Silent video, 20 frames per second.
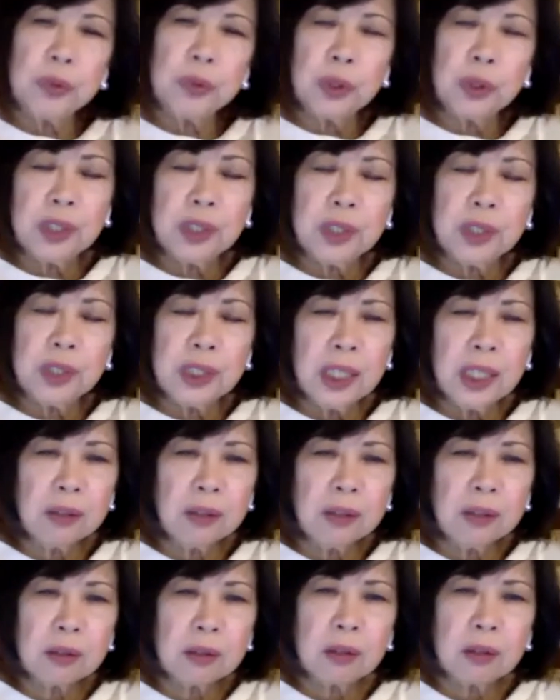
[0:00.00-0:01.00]
naman.
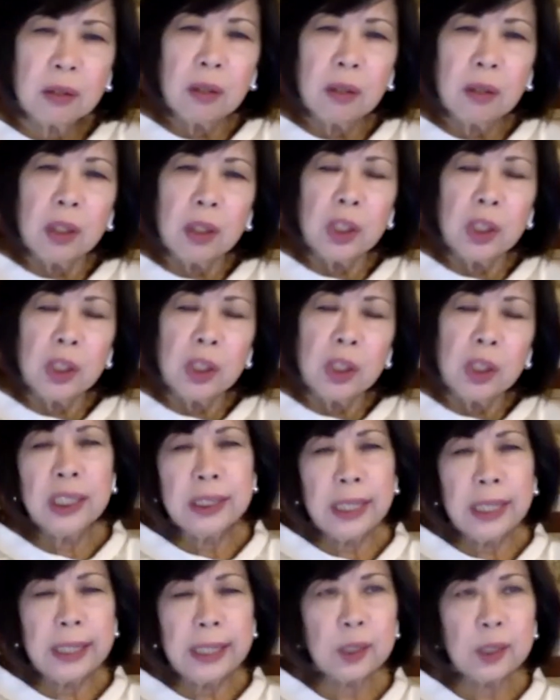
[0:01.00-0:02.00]
But so
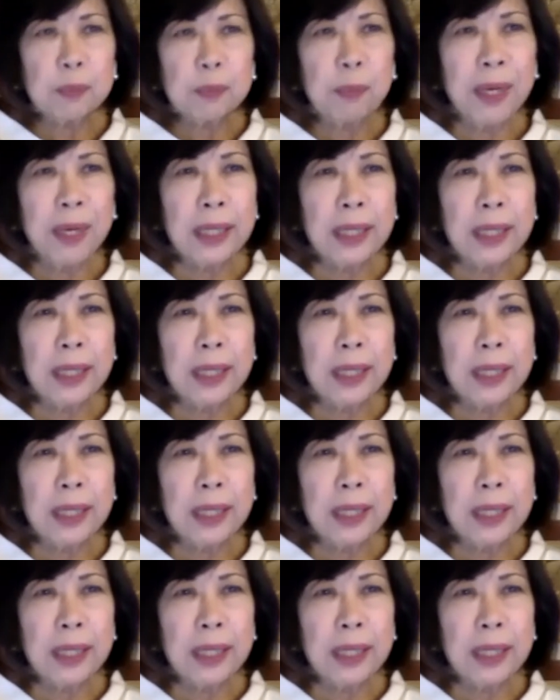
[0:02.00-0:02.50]
far, the team